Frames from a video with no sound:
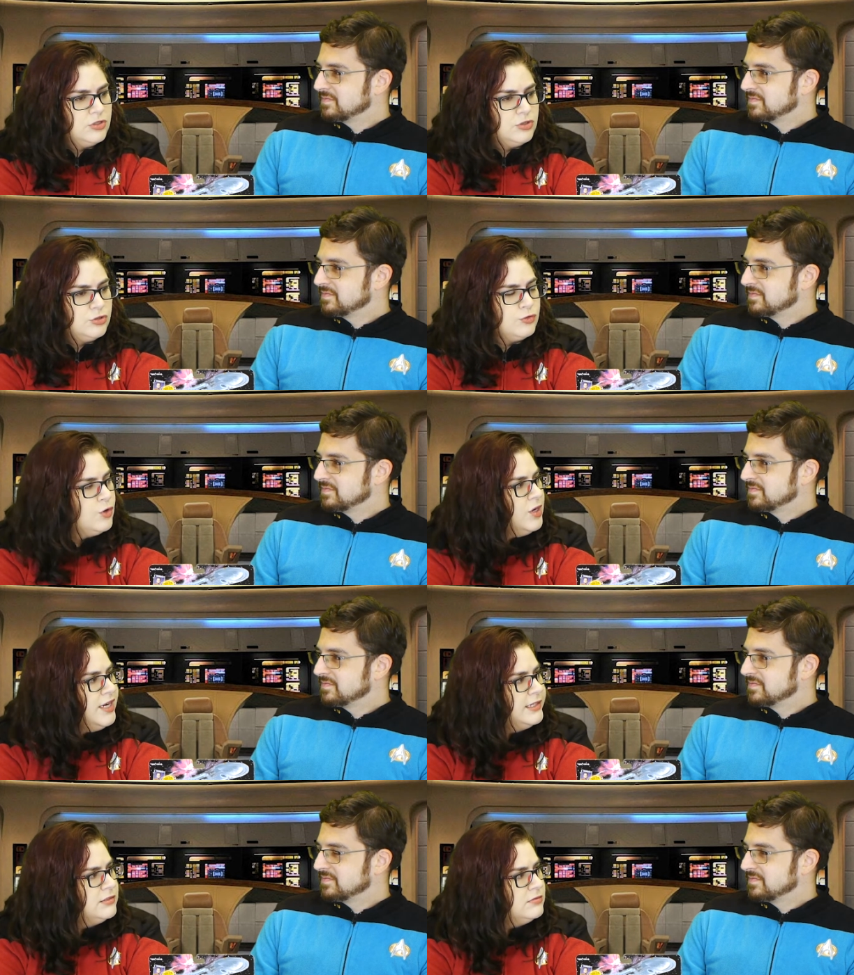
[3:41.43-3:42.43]

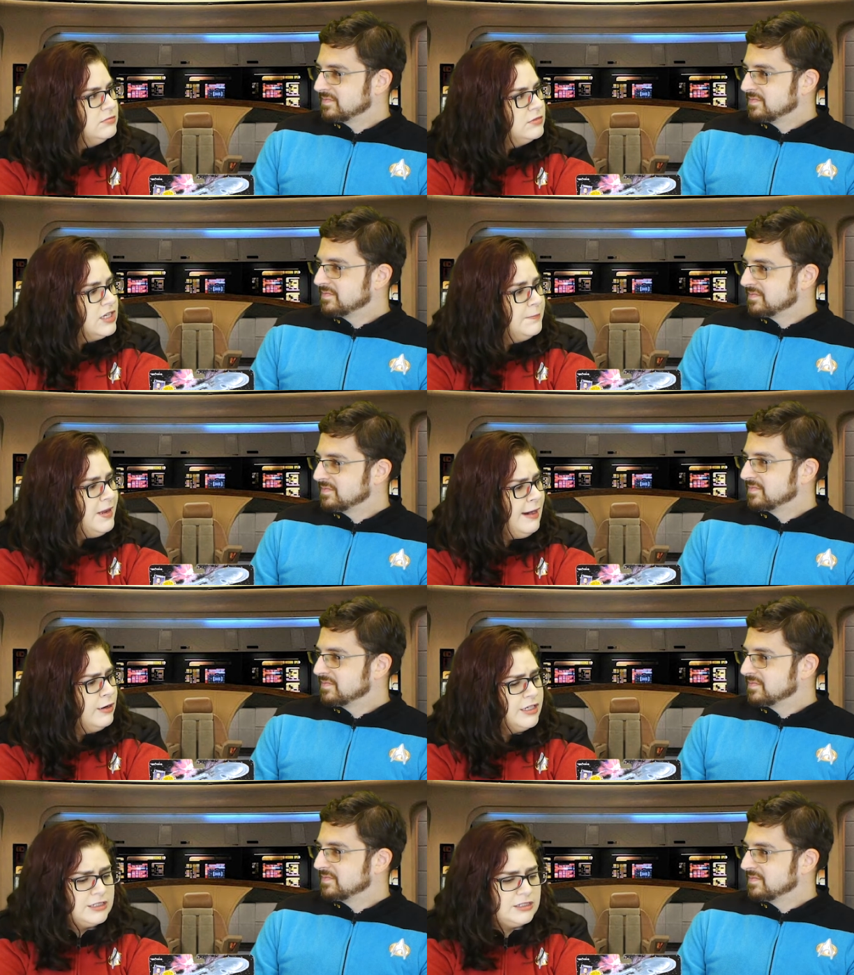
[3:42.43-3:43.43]
Speaker 1: Troi, Tom
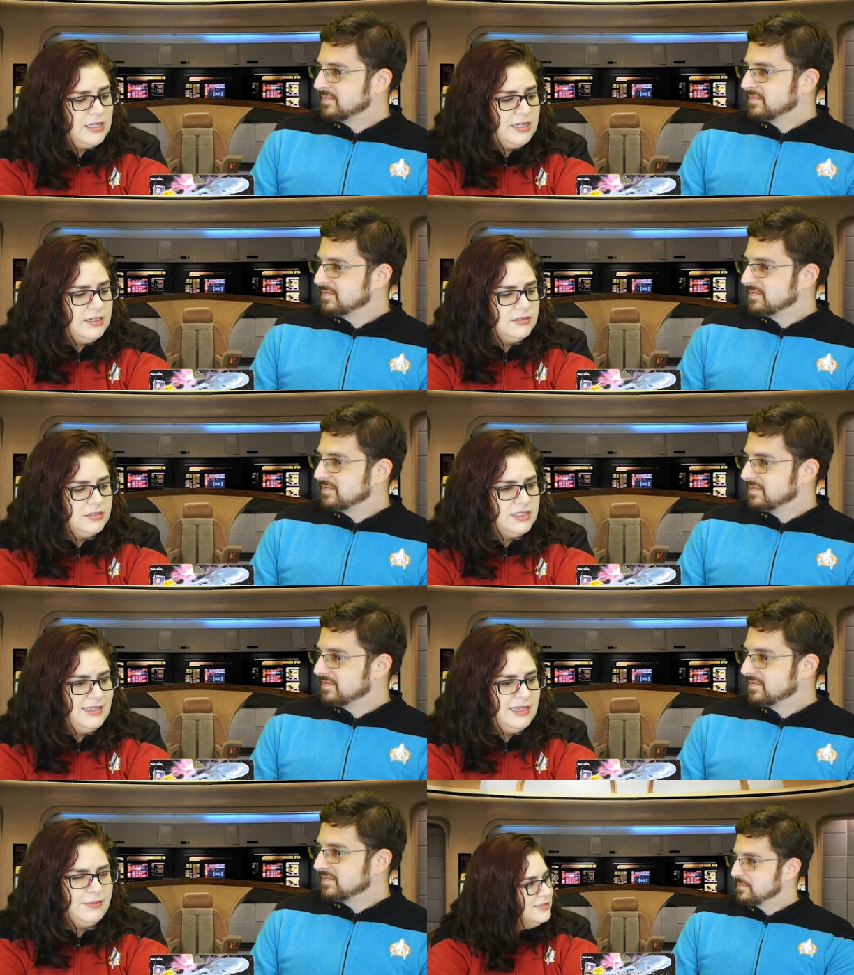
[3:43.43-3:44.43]
Paris, and
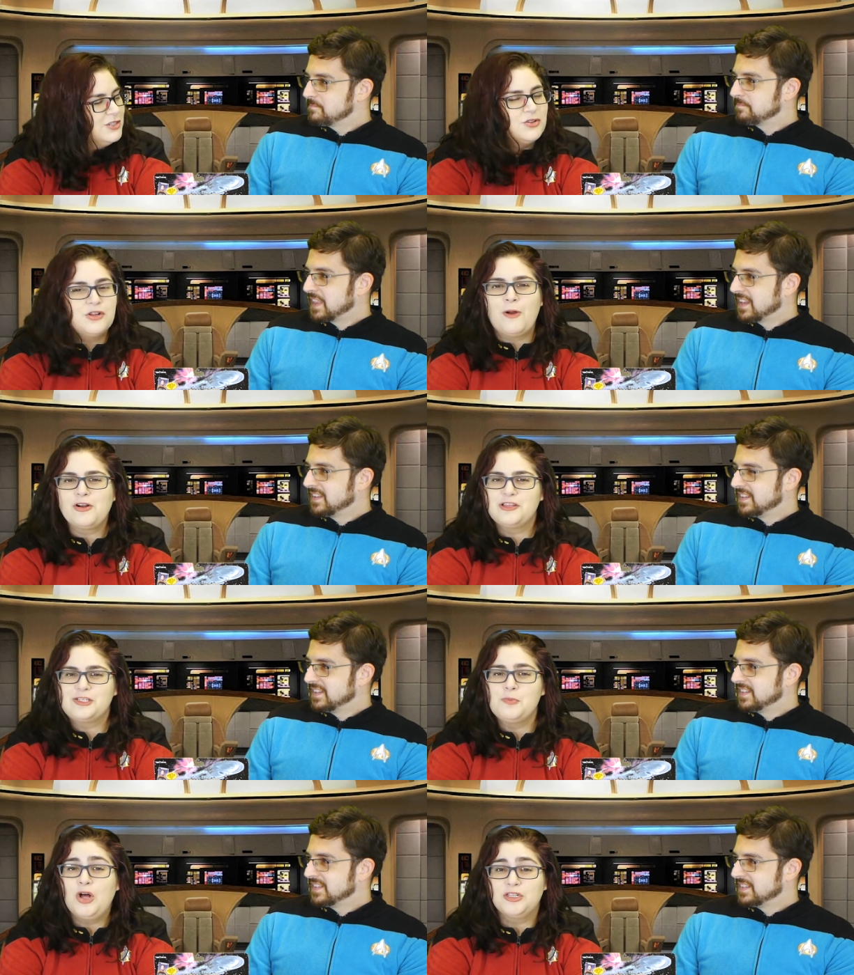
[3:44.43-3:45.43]
Kim. You know, they're part of the
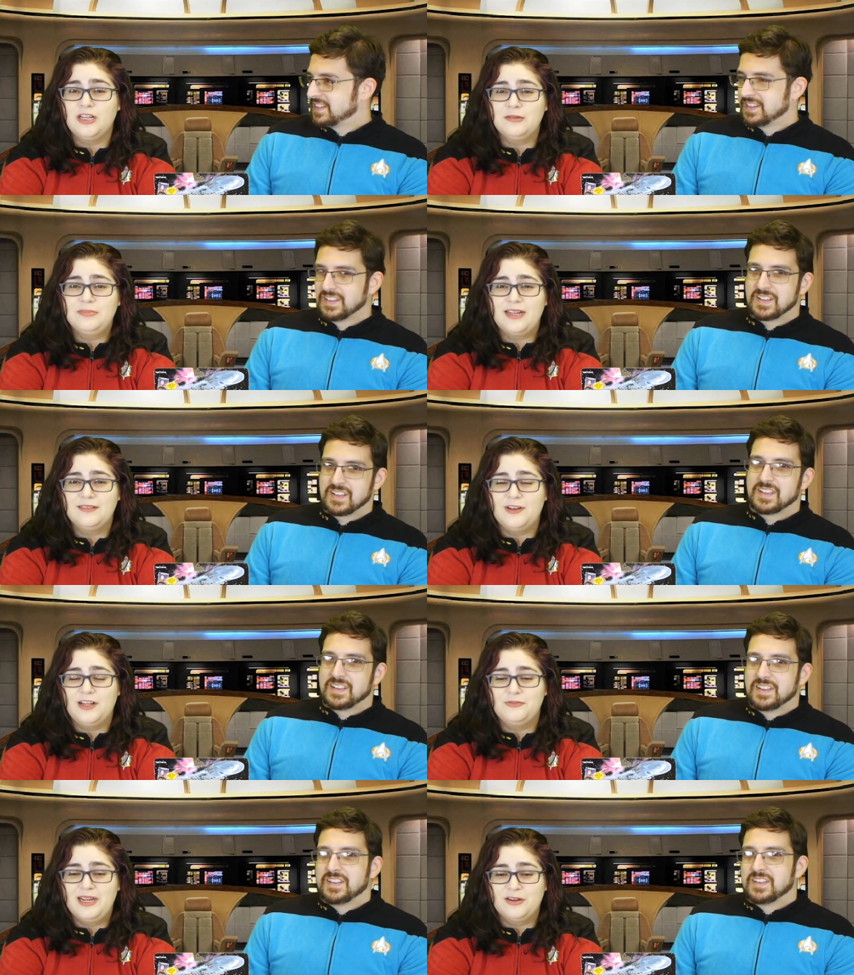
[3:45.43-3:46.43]
small club that
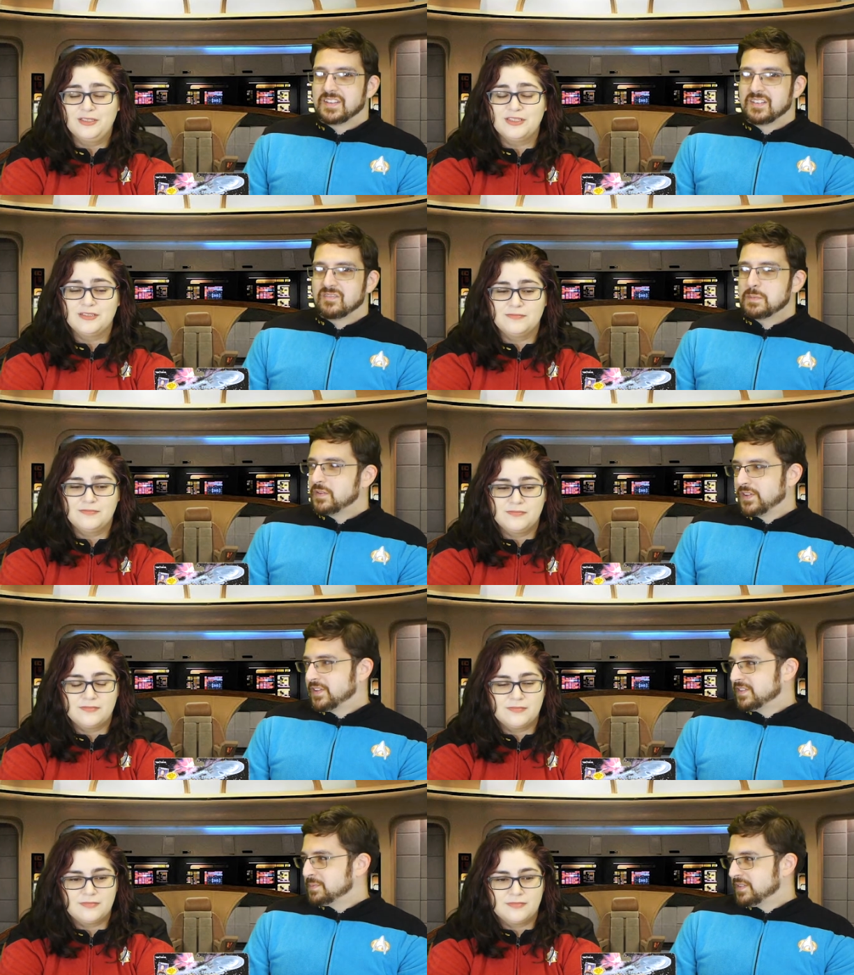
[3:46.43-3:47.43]
involve parents.
Speaker 2: Might be
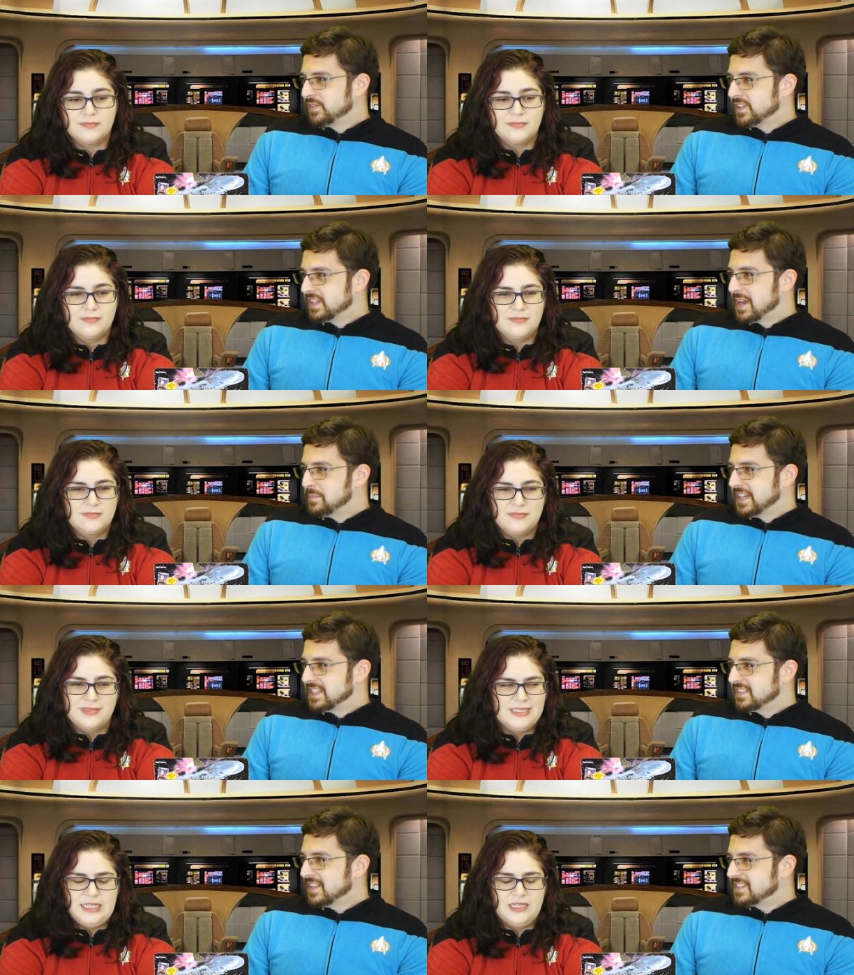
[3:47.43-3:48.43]
fillers, but really not many.
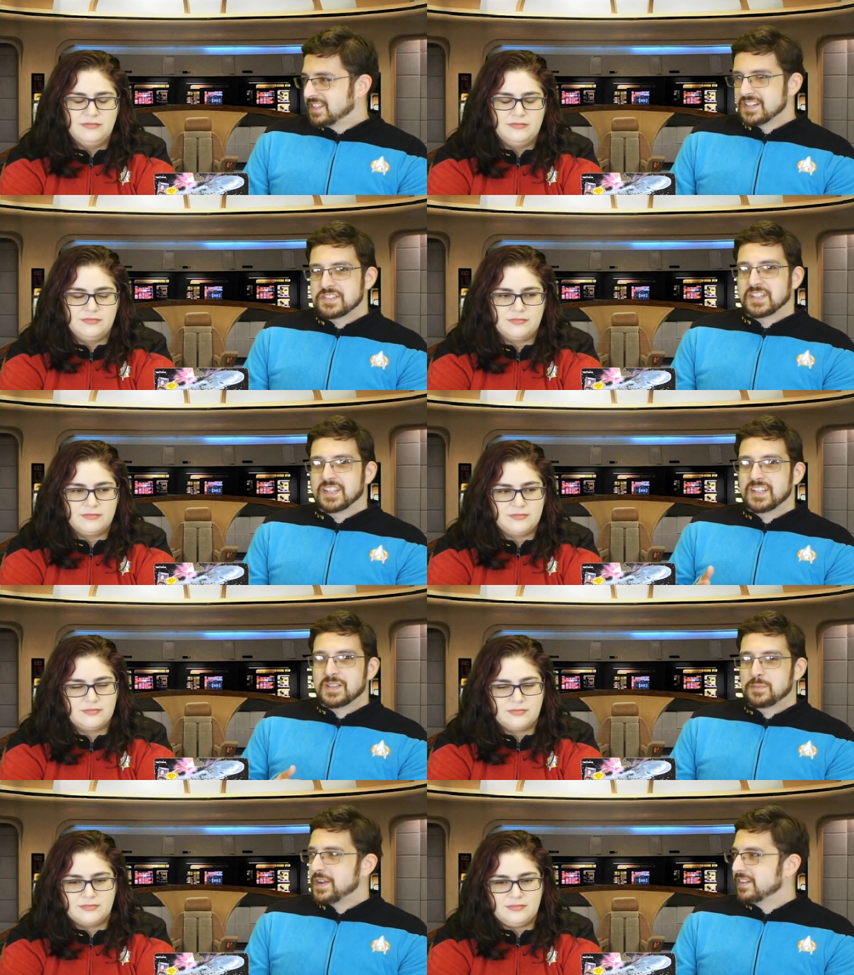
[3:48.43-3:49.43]
So no. that's interesting.
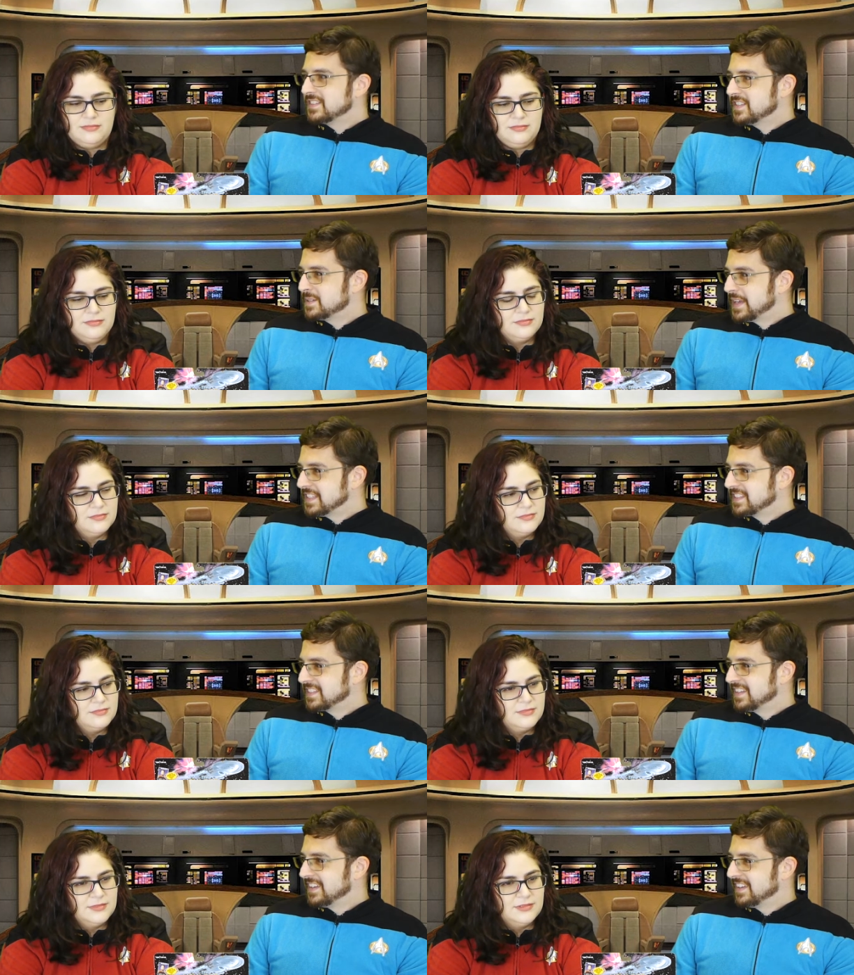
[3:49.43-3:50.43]
Parents in space.
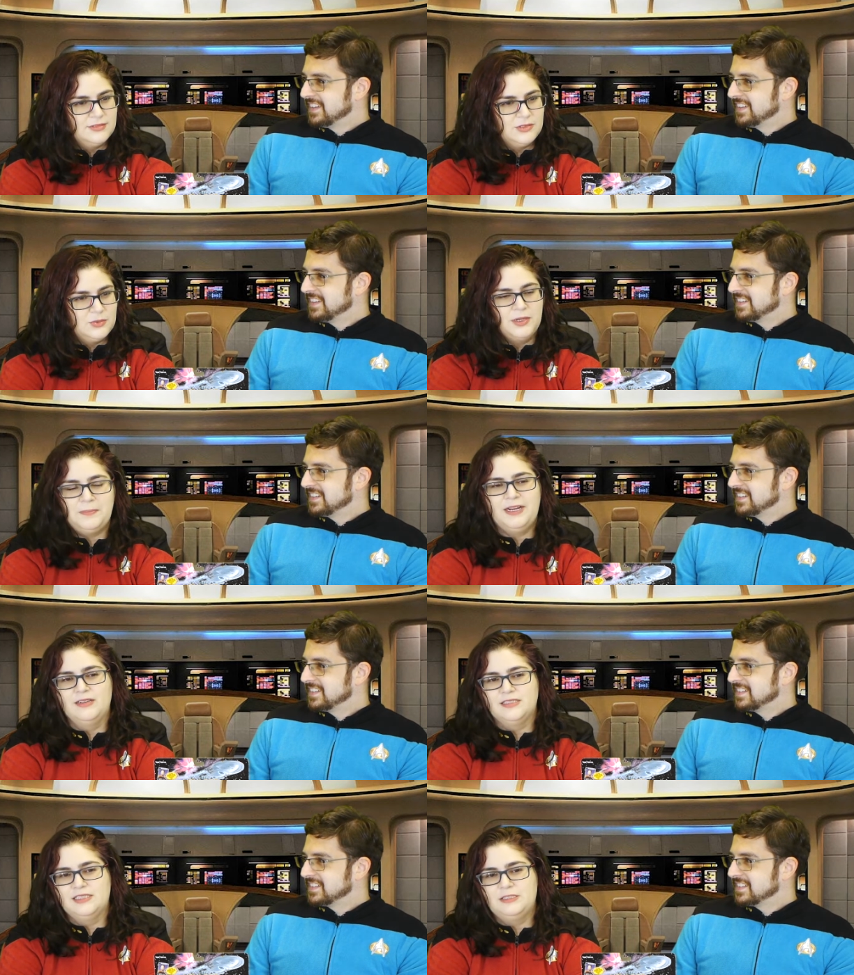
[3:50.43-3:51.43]
Speaker 1: What
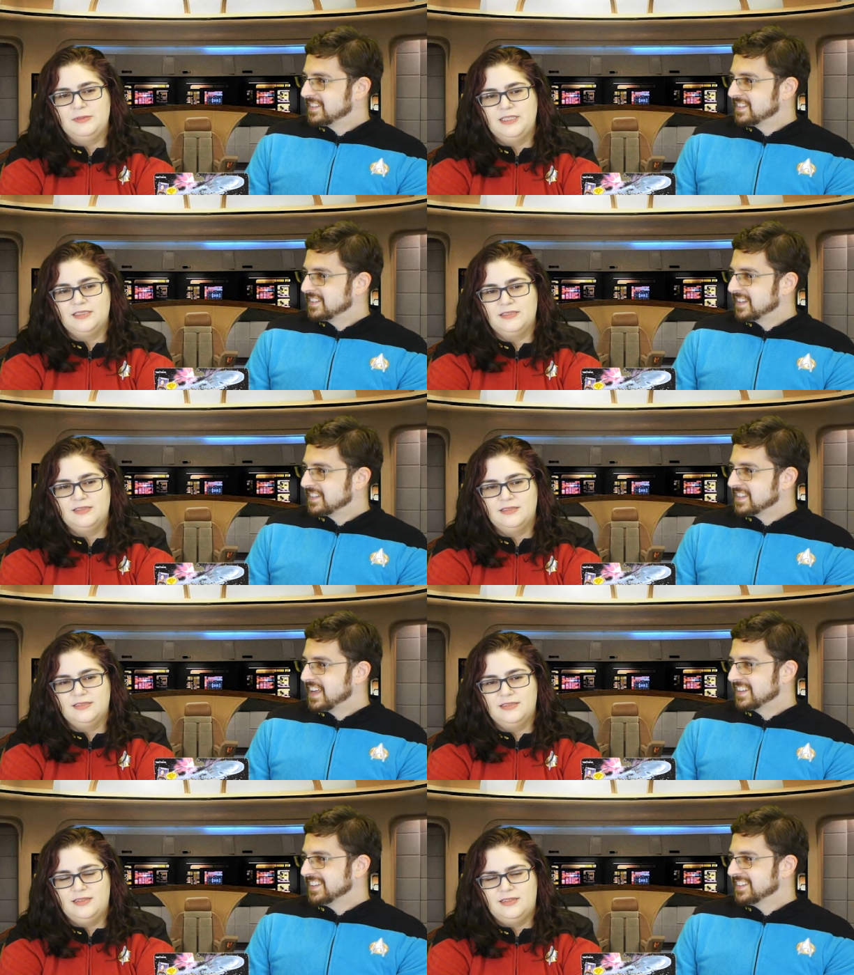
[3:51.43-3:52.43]
parents in space?
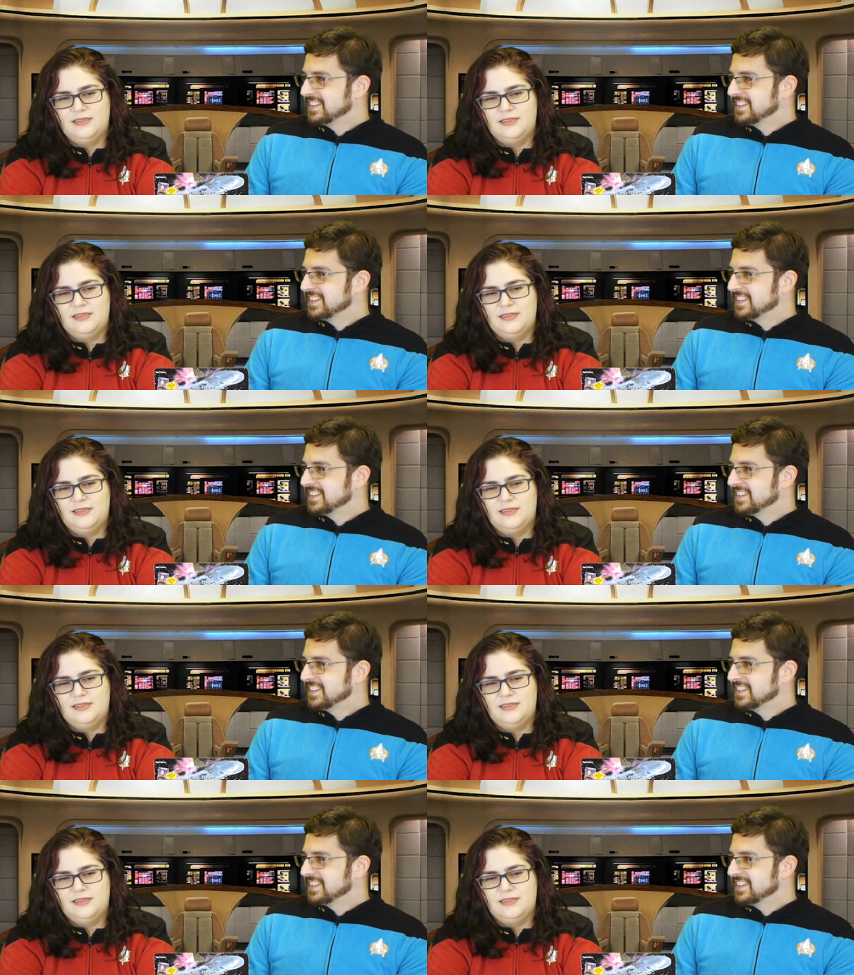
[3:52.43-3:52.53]
Exactly.